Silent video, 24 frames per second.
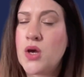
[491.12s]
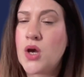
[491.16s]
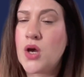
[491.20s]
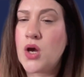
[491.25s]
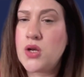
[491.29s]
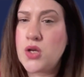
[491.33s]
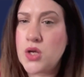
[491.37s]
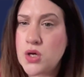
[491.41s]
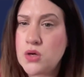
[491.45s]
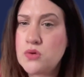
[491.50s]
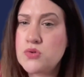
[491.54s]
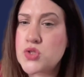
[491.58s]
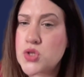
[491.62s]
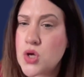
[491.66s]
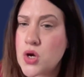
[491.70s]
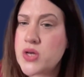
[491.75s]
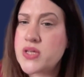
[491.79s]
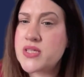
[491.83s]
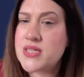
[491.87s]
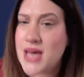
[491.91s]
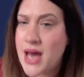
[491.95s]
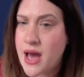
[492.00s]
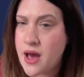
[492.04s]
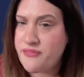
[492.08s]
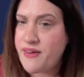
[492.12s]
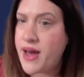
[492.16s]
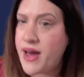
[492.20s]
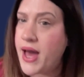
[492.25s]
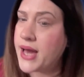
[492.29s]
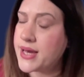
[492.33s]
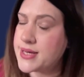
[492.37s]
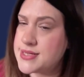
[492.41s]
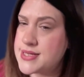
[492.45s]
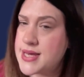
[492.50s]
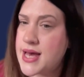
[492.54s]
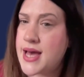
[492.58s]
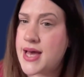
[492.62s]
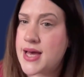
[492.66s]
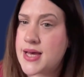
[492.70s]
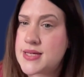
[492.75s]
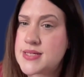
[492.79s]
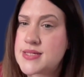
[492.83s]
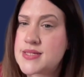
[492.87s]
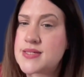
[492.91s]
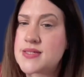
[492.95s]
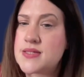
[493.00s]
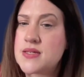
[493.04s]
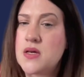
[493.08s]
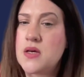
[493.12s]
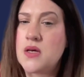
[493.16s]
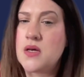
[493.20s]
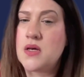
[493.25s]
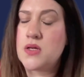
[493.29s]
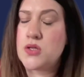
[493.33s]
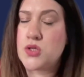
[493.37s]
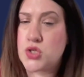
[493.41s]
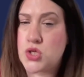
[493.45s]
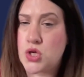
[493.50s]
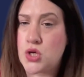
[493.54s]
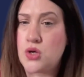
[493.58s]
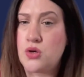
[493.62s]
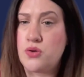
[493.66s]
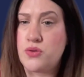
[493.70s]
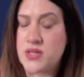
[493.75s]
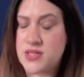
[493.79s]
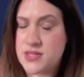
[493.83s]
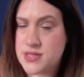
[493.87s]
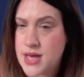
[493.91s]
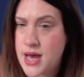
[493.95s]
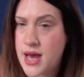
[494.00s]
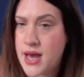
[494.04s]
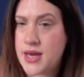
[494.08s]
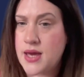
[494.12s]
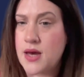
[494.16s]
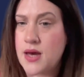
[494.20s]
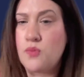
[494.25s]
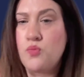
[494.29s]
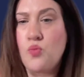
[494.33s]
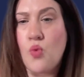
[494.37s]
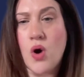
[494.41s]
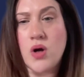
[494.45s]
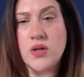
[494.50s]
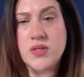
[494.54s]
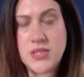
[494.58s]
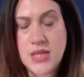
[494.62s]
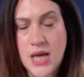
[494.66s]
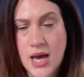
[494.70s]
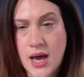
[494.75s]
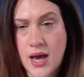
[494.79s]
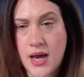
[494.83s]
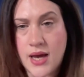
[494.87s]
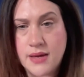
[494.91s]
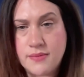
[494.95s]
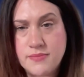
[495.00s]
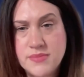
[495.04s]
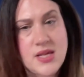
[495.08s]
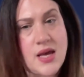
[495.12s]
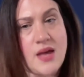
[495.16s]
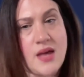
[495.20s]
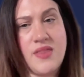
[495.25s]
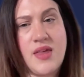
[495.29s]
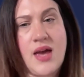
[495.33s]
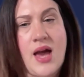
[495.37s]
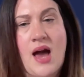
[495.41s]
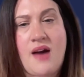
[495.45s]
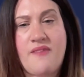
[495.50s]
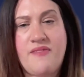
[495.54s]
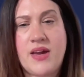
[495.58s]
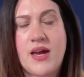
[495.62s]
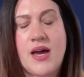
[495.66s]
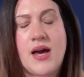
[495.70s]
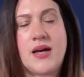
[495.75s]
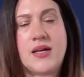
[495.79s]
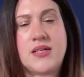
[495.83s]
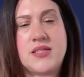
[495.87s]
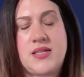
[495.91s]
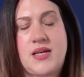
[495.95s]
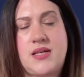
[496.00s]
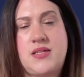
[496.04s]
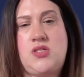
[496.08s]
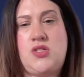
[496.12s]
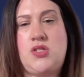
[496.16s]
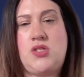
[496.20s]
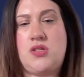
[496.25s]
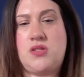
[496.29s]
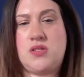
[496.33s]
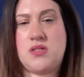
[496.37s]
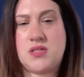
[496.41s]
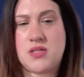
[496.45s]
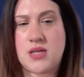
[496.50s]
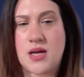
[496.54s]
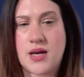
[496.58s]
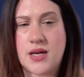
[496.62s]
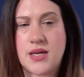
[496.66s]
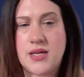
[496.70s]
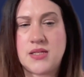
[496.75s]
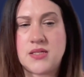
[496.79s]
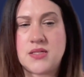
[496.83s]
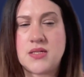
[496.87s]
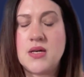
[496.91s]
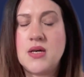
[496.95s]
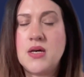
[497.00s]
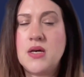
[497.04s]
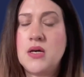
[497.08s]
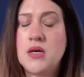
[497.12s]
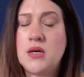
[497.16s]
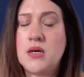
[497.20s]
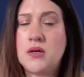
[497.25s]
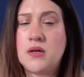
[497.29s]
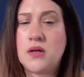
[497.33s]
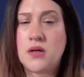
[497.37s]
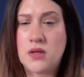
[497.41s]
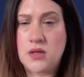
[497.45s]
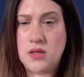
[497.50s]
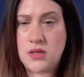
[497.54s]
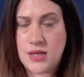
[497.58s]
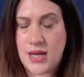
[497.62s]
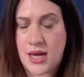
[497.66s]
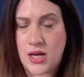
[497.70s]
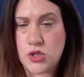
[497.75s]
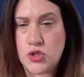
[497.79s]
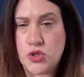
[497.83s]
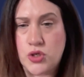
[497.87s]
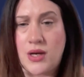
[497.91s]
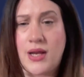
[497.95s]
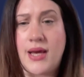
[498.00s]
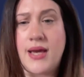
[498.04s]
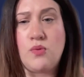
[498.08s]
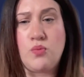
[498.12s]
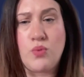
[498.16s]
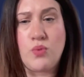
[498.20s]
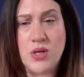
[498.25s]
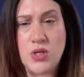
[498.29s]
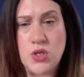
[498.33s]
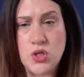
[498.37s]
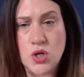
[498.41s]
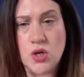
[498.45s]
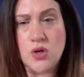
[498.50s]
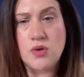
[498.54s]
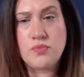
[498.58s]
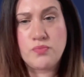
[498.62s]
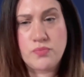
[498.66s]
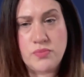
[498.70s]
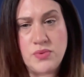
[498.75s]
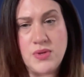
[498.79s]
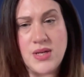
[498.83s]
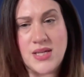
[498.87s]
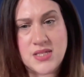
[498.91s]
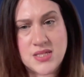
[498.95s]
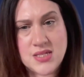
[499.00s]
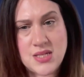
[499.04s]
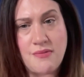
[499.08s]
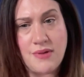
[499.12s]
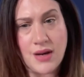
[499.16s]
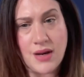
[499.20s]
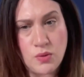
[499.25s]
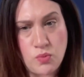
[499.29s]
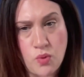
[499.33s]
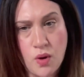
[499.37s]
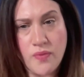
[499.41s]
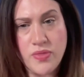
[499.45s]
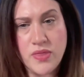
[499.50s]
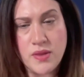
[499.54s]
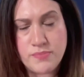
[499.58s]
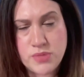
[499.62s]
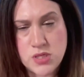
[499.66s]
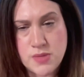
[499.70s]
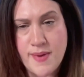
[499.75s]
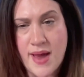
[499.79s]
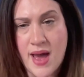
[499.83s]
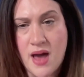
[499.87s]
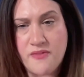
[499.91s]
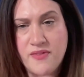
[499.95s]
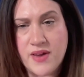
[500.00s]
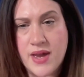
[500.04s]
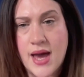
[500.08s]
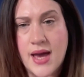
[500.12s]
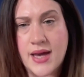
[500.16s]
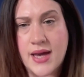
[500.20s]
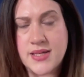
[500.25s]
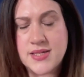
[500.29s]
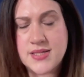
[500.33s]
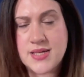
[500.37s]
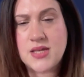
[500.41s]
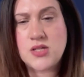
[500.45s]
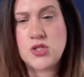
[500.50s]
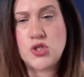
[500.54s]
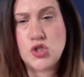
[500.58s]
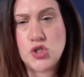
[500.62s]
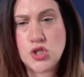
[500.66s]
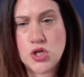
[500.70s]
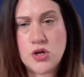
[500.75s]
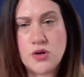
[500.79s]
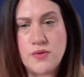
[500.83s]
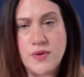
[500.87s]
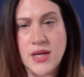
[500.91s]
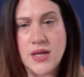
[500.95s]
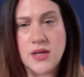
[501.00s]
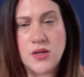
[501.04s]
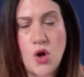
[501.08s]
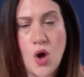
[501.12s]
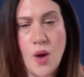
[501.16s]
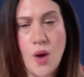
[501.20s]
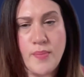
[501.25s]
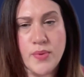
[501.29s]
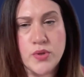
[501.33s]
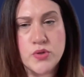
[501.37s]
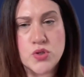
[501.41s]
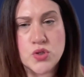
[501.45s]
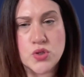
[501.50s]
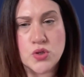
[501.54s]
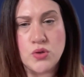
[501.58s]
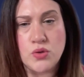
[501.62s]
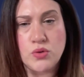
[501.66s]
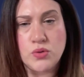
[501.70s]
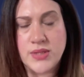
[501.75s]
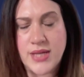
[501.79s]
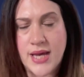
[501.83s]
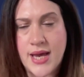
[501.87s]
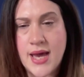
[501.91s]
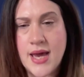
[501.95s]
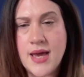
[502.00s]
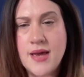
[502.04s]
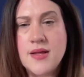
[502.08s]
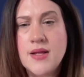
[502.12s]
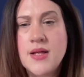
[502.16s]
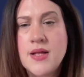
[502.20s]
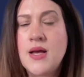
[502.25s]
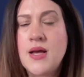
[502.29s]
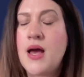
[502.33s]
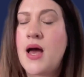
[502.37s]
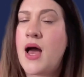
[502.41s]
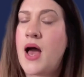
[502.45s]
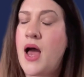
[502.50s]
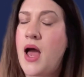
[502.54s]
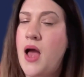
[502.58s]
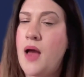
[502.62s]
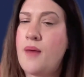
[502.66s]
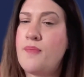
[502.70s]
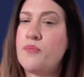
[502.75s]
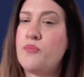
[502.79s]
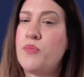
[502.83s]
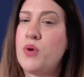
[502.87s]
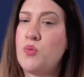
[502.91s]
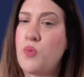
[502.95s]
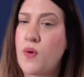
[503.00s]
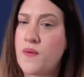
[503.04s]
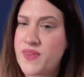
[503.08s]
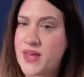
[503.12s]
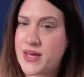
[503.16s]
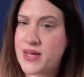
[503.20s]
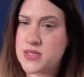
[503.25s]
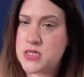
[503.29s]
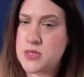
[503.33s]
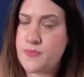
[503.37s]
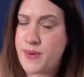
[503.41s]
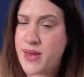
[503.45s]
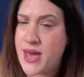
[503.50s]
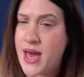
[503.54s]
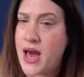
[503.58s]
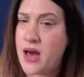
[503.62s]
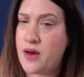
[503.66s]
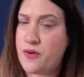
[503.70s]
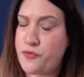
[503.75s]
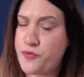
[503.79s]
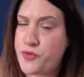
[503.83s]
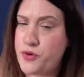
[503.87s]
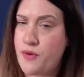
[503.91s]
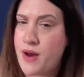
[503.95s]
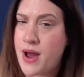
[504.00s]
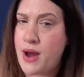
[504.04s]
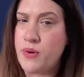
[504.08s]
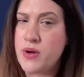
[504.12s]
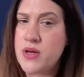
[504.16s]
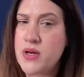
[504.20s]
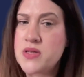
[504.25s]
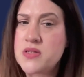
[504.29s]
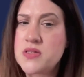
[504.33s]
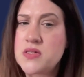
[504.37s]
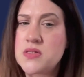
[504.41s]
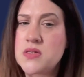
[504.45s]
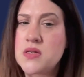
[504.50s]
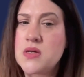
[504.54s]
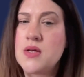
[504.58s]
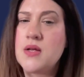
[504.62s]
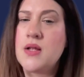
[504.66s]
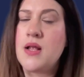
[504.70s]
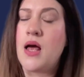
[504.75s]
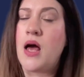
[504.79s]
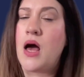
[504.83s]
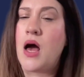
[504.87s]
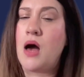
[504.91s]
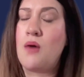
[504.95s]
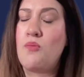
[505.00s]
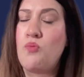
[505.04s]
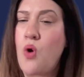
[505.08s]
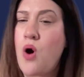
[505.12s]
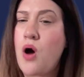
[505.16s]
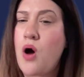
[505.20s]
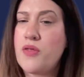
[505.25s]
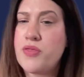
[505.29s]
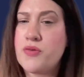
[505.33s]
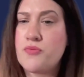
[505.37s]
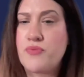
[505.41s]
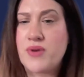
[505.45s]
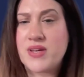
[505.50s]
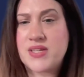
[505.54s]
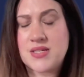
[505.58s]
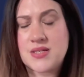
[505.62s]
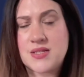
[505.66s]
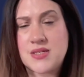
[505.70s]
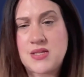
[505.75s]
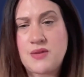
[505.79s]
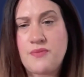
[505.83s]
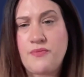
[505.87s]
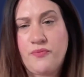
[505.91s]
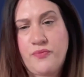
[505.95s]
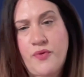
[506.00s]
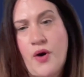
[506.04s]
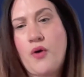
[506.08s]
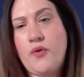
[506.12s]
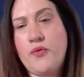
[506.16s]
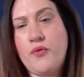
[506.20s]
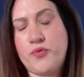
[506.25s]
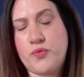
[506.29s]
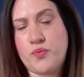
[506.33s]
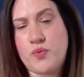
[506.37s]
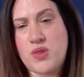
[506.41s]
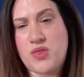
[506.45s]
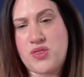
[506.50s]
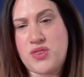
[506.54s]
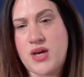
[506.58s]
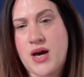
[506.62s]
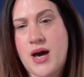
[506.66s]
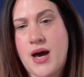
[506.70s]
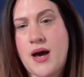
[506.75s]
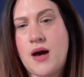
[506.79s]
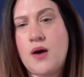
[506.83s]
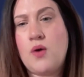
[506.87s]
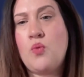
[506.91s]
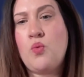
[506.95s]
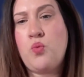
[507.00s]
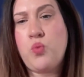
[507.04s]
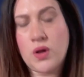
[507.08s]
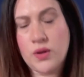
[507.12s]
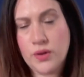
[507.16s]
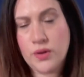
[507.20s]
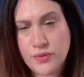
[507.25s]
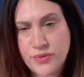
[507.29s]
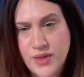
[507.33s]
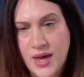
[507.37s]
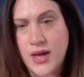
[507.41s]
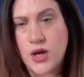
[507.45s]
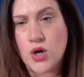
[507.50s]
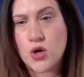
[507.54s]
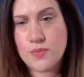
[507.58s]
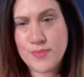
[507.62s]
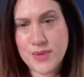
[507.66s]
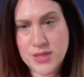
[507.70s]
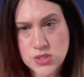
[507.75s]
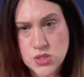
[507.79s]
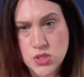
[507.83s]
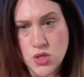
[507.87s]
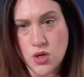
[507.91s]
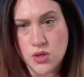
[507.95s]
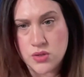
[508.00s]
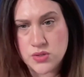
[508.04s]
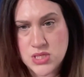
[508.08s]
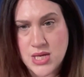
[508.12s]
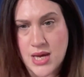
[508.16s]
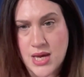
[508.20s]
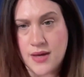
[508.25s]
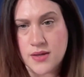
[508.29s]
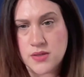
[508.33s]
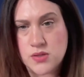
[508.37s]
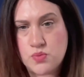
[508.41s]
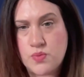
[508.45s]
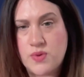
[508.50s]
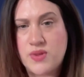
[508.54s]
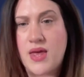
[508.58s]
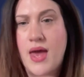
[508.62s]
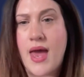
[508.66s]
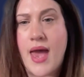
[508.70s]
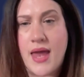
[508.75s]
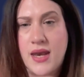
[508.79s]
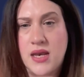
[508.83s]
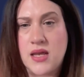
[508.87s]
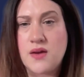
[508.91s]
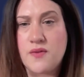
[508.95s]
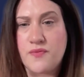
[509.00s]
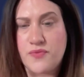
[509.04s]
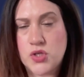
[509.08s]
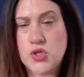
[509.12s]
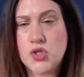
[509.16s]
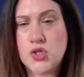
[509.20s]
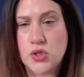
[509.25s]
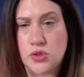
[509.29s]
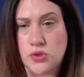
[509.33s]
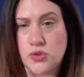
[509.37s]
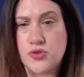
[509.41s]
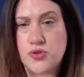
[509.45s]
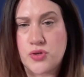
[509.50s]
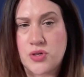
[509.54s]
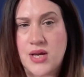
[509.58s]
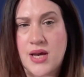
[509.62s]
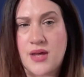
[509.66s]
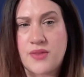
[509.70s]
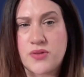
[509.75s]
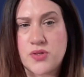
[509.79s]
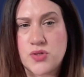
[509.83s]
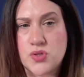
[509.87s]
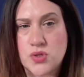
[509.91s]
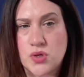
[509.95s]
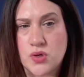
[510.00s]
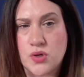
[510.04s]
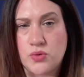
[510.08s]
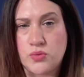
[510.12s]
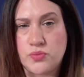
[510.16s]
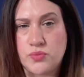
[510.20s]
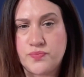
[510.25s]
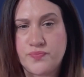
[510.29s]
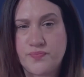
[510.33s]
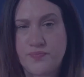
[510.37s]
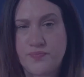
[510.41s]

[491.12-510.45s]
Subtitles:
And who's going to have access to the site and what times that they're having access to the site? Naturally, we don't necessarily want them to be having access during a normal school day. We want that to be after hours. And what are the risks involved with that? Will they come into contact with any of the children at the school?